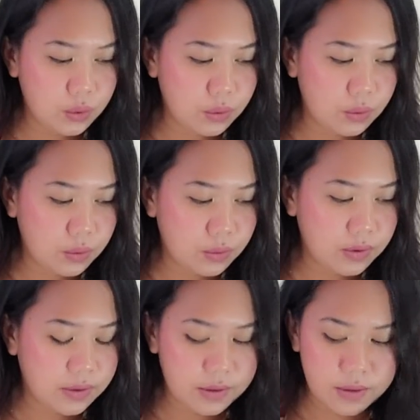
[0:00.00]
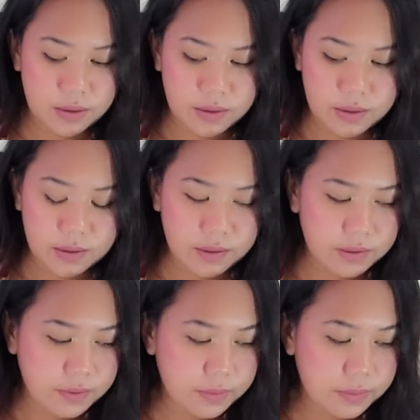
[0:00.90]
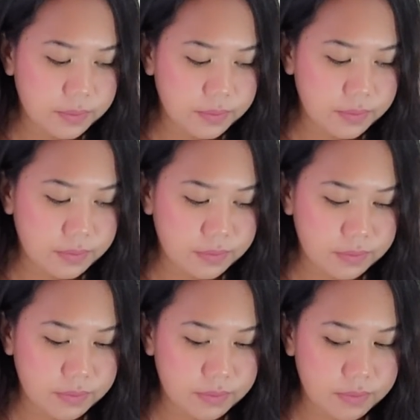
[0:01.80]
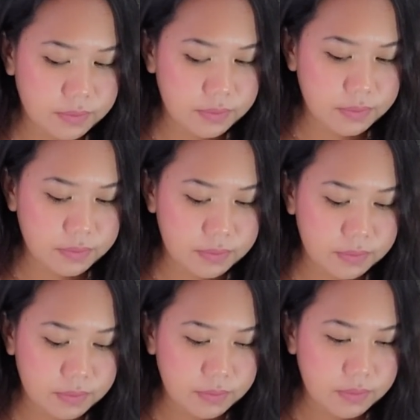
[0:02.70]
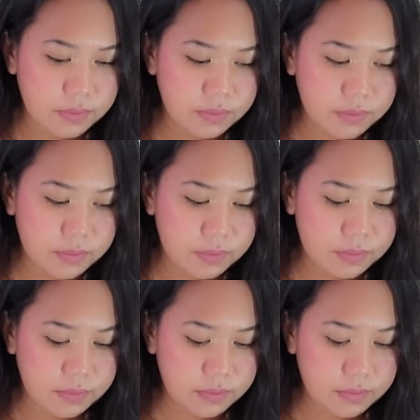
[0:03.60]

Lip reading: (silence)